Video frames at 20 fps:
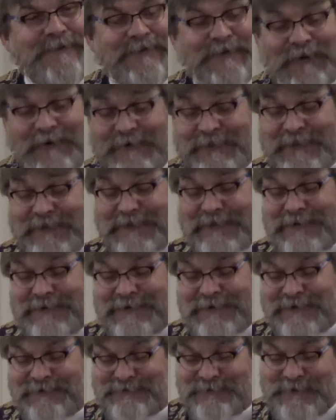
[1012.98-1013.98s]
called the
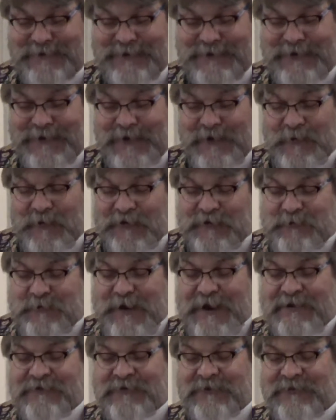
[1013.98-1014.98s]
kingdom, which
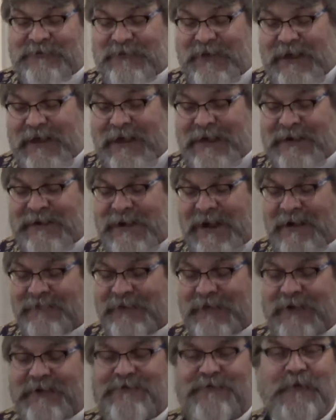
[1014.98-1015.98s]
branches
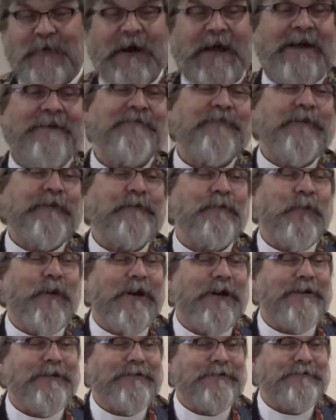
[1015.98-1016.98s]
enough for
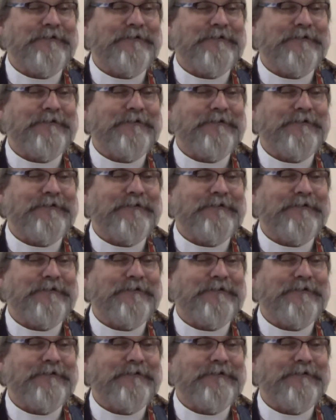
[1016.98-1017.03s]
everyone.